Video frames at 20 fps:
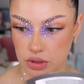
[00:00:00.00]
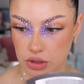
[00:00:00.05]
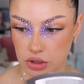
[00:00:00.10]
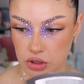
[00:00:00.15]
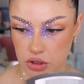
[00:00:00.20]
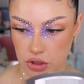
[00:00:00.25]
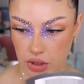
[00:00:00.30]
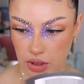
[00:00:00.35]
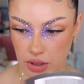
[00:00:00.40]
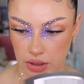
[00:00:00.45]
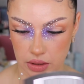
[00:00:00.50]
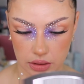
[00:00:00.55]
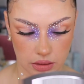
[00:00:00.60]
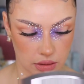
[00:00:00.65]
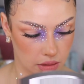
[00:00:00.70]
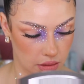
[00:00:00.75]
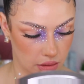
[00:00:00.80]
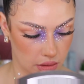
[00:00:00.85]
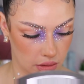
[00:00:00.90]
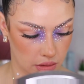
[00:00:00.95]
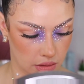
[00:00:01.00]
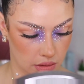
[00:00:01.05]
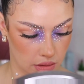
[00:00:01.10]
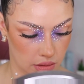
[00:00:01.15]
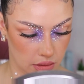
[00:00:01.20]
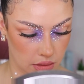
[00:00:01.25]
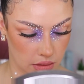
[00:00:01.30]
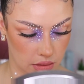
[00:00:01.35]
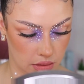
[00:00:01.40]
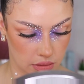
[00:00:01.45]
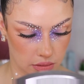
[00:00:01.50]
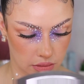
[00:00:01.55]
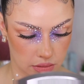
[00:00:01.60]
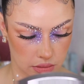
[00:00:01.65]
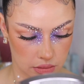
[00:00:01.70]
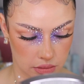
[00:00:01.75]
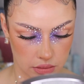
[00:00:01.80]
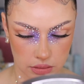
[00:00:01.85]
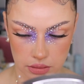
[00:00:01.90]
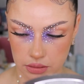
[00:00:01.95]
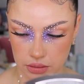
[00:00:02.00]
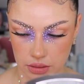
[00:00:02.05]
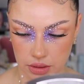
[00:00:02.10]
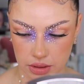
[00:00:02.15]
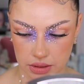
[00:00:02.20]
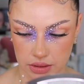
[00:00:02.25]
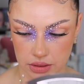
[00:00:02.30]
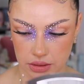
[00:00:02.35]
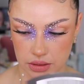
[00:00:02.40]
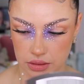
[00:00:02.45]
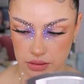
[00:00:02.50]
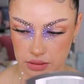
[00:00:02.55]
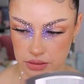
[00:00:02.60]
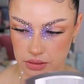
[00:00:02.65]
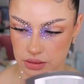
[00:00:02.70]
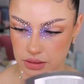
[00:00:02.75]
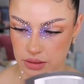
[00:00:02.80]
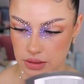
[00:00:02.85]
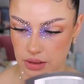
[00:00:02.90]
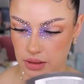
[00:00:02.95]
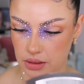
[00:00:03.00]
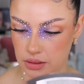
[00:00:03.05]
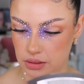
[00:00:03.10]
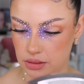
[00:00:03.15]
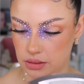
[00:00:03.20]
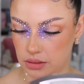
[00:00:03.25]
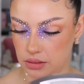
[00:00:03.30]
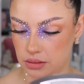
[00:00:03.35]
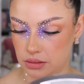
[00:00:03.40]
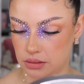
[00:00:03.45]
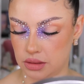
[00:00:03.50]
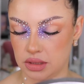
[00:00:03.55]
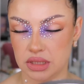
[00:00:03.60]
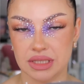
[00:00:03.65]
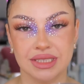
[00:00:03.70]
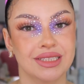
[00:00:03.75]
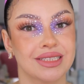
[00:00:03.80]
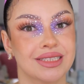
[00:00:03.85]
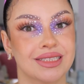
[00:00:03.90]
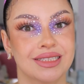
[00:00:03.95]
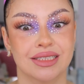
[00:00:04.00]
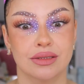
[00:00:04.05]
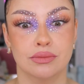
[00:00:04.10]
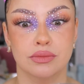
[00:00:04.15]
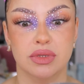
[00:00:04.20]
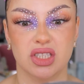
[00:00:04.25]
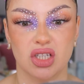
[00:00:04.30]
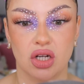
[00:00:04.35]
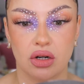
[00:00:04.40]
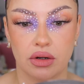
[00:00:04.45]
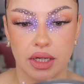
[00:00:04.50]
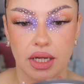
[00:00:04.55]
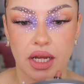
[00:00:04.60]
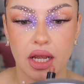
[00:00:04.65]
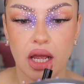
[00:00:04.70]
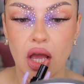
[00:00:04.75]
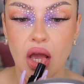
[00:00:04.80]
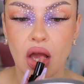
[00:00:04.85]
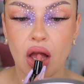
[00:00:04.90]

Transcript: the shade because it doesn't say. Sorry.